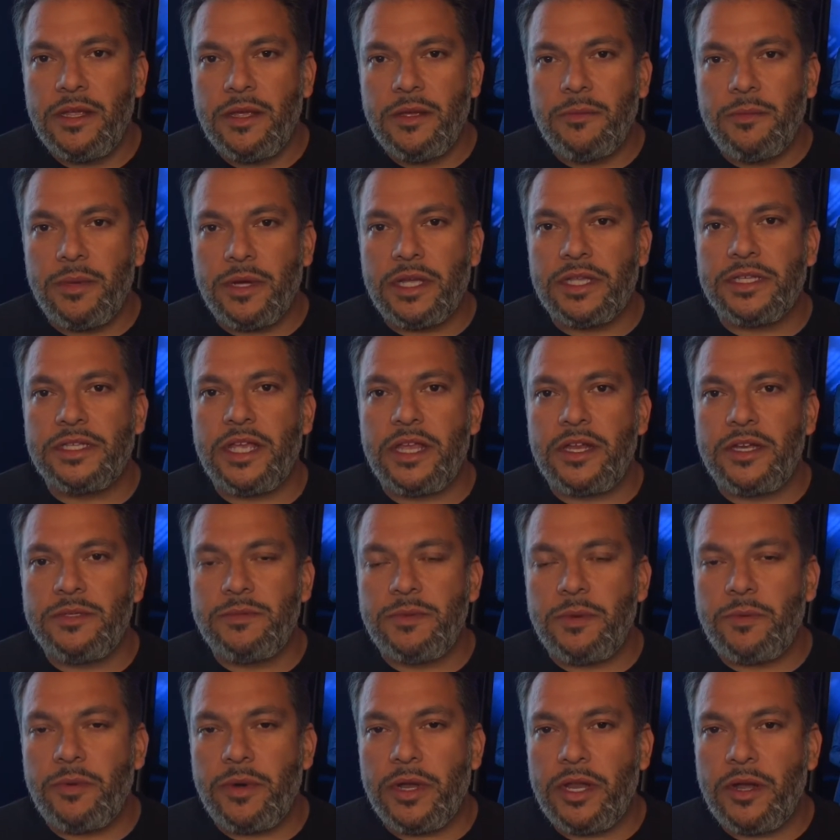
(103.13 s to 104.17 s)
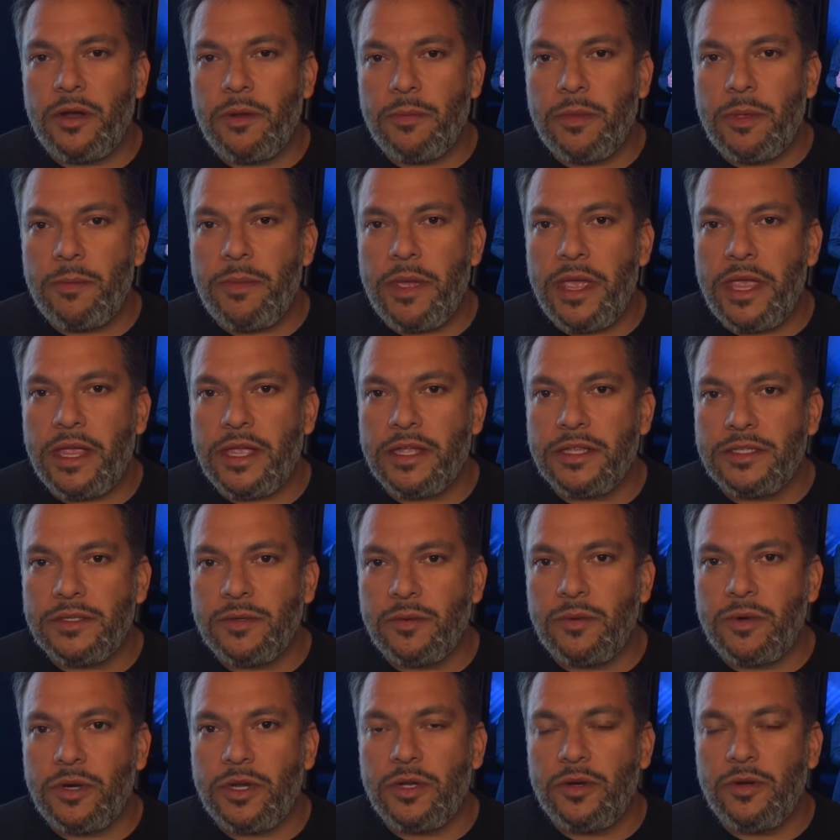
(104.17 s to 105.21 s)
But Cassandra's been bringing home the bacon, so
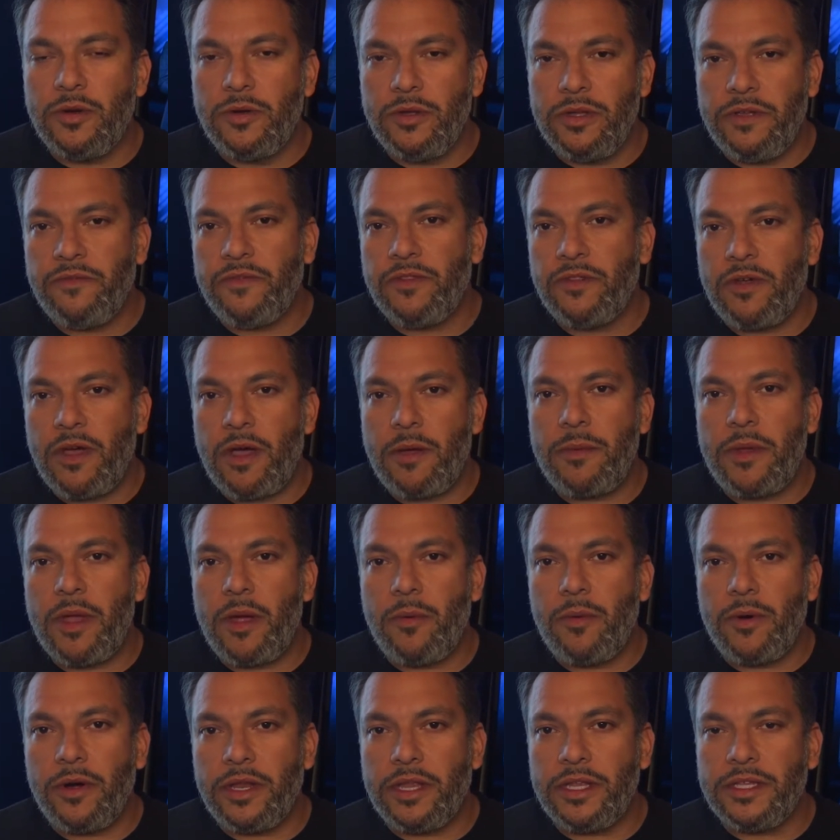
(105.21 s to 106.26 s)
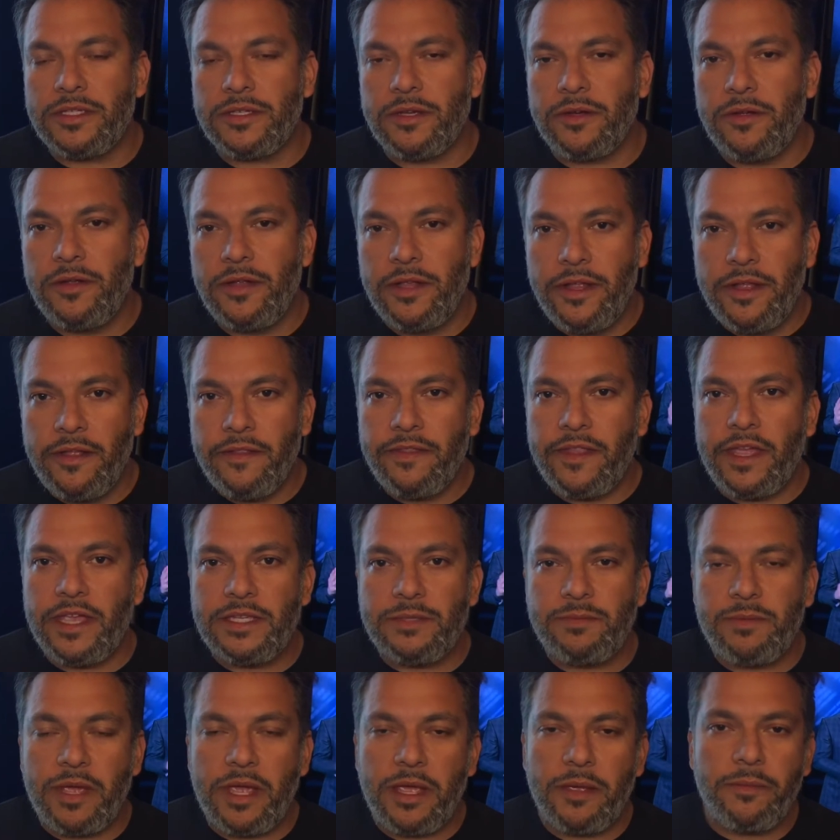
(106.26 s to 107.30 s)
we're cool even though I'm not working. So thanks,
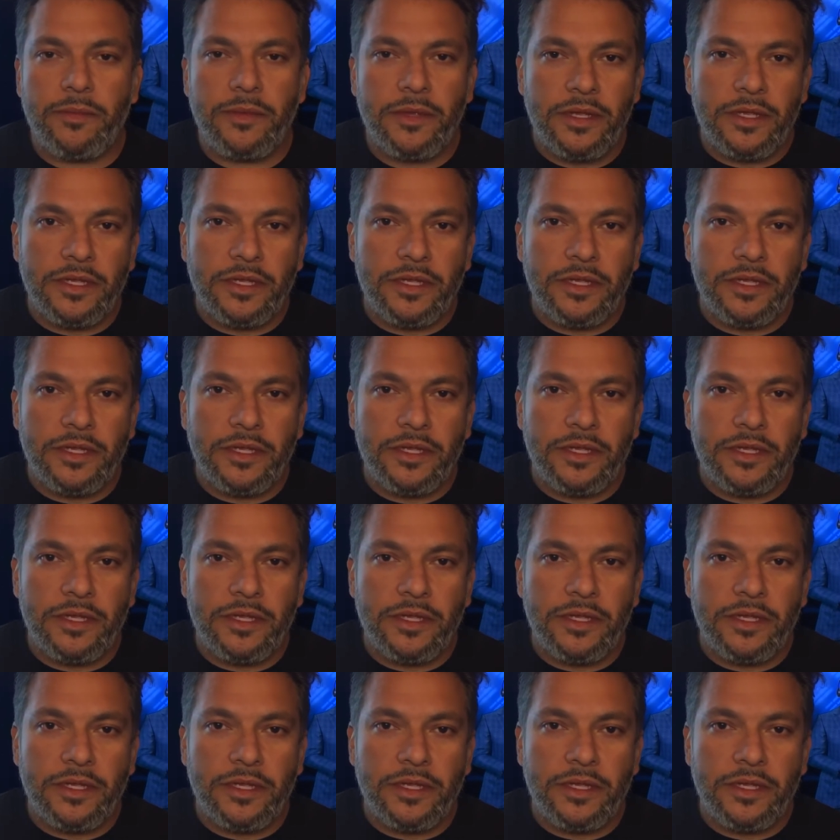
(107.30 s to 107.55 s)
babe.